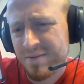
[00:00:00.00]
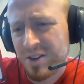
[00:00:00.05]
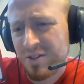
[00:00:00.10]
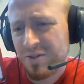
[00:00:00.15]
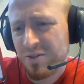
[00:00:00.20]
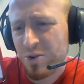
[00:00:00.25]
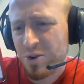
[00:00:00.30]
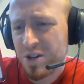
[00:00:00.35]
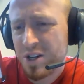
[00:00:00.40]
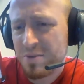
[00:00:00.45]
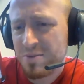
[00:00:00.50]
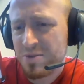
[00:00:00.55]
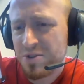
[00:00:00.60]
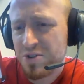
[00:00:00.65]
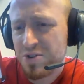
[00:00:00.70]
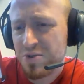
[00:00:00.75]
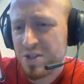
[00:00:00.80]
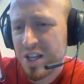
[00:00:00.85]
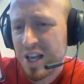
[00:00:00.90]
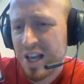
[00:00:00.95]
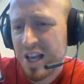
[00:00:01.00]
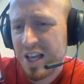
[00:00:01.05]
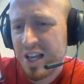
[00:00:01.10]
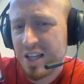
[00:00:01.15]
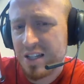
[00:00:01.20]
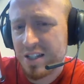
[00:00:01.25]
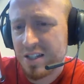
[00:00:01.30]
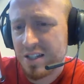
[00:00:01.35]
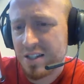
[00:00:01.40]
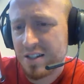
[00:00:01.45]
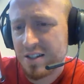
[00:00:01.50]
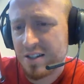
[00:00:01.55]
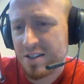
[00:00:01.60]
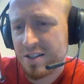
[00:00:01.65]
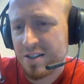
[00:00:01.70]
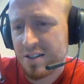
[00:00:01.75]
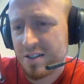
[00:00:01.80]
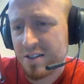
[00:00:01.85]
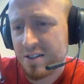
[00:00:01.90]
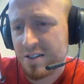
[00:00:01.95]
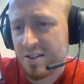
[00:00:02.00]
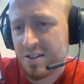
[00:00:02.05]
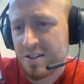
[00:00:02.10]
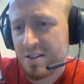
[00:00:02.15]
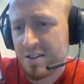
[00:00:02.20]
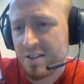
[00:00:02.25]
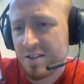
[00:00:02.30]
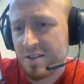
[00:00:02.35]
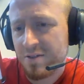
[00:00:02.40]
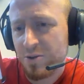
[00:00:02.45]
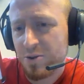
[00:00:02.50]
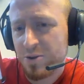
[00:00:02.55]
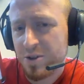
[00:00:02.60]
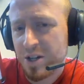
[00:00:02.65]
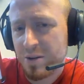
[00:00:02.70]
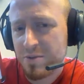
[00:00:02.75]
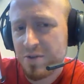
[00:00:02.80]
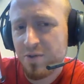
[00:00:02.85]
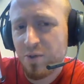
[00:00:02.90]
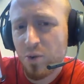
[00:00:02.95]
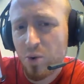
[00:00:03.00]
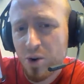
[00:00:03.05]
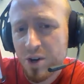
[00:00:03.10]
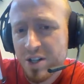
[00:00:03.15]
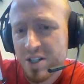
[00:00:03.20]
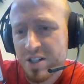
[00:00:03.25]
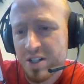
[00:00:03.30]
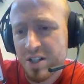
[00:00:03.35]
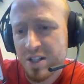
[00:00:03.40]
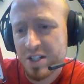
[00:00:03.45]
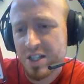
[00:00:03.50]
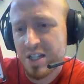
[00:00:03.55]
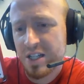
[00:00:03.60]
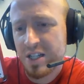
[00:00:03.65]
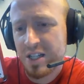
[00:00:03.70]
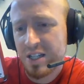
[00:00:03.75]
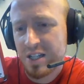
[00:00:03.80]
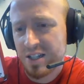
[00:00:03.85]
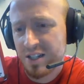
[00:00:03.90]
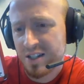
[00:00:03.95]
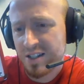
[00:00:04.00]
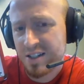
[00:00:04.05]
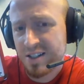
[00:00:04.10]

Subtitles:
Four times 2 is 8. 4 times 4 is 16.